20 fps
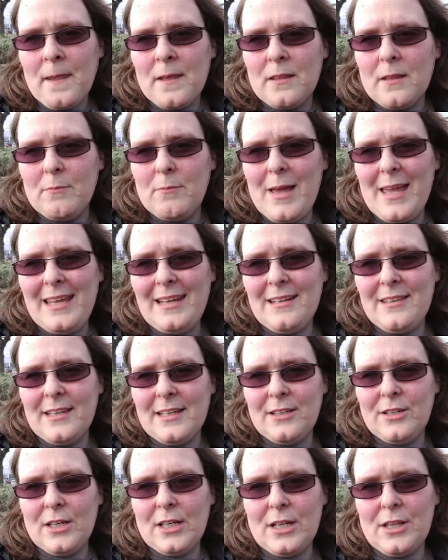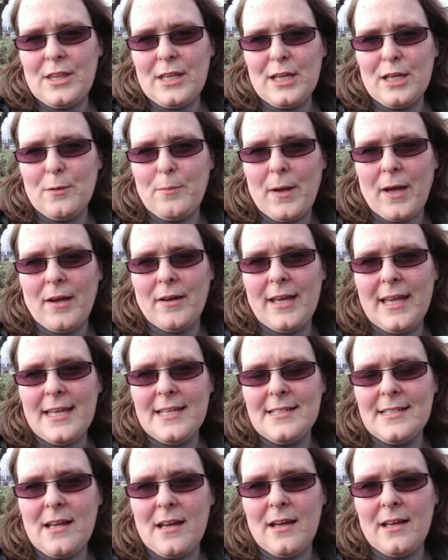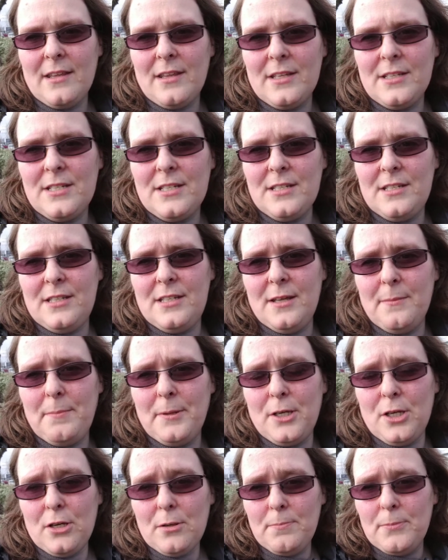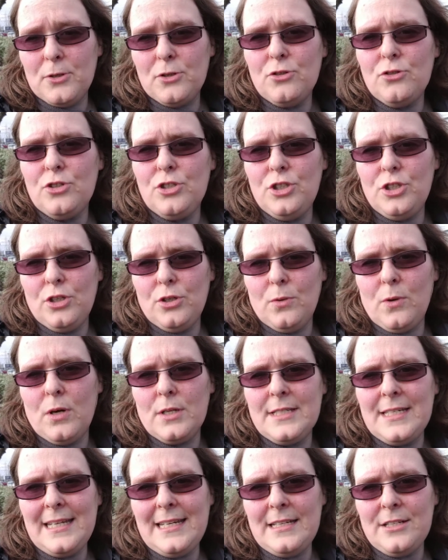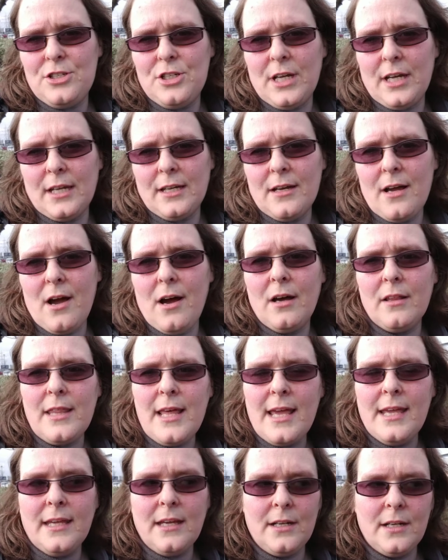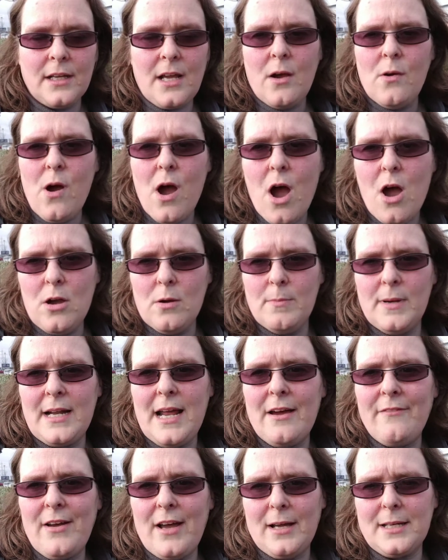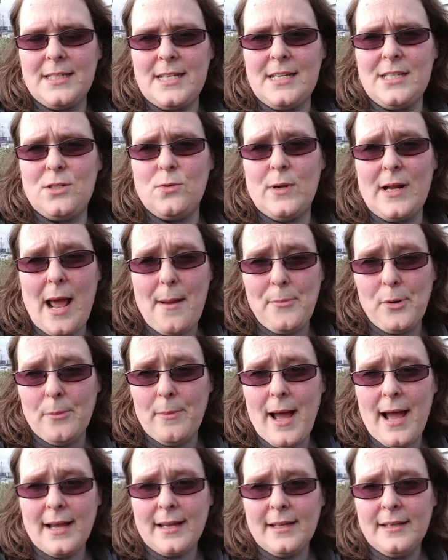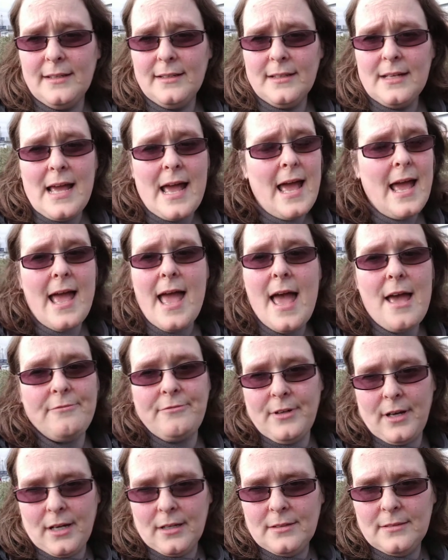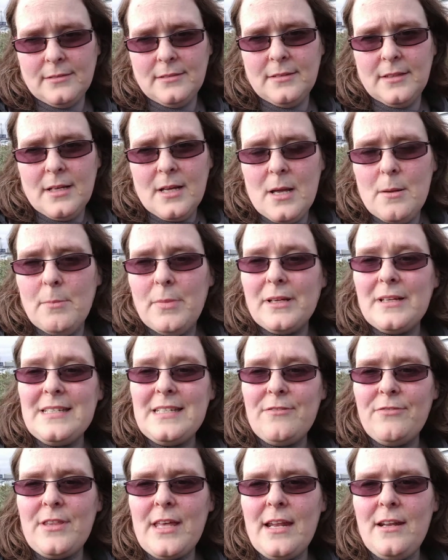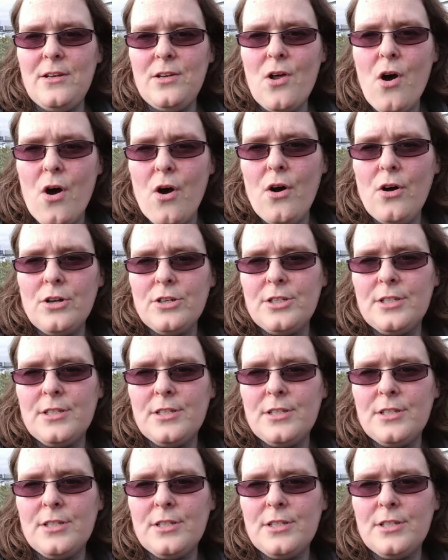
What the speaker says: the main thing you've got to think about is the pupils you are teaching, are they going to go home and have access to an Apple Mac? Ever? Because if they're not,